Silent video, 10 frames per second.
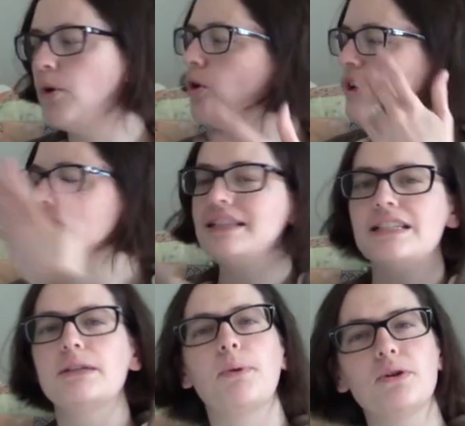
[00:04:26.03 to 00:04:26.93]
Or is this
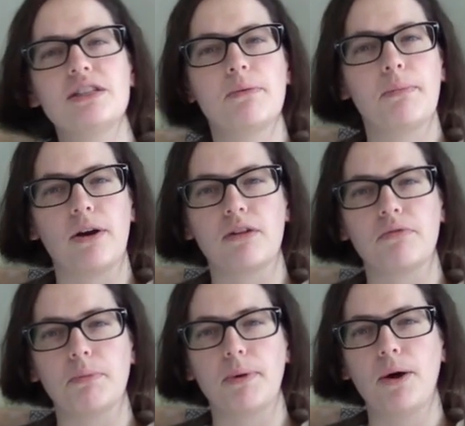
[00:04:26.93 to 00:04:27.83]
supposed to be part of
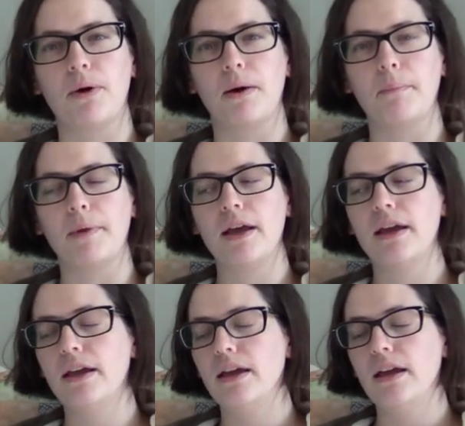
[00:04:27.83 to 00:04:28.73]
the poem?
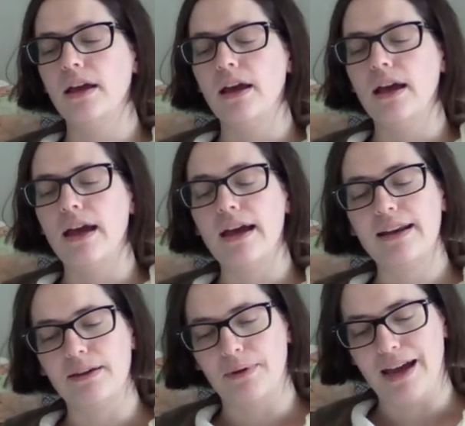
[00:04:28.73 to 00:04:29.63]

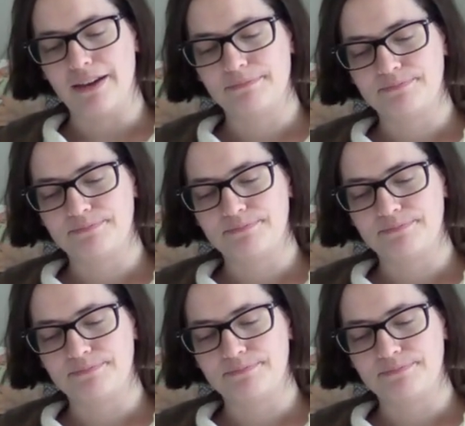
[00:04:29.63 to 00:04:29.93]
Anyway,